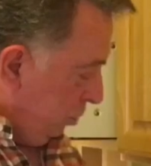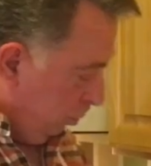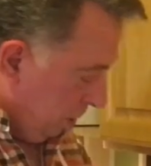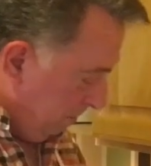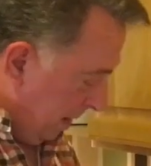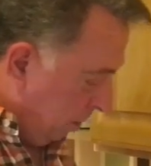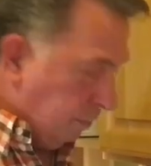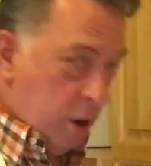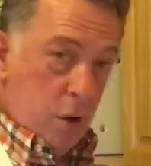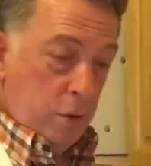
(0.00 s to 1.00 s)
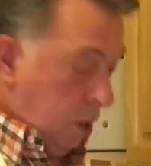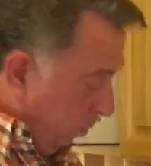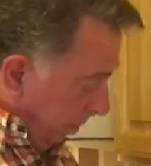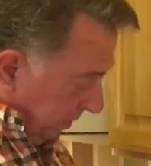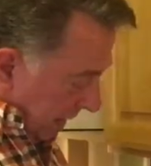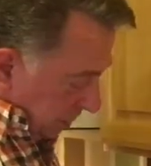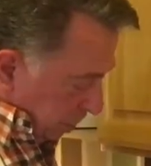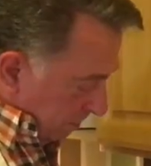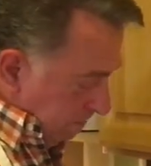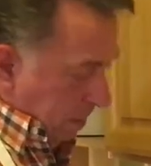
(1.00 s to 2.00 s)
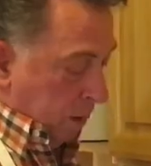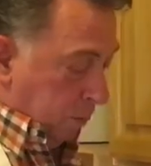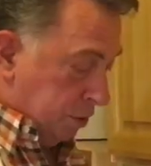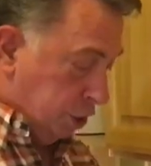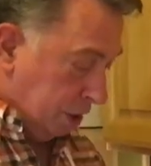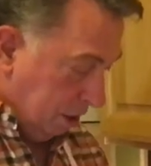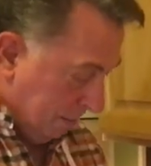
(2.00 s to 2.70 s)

You can make your own with ketchup, with chili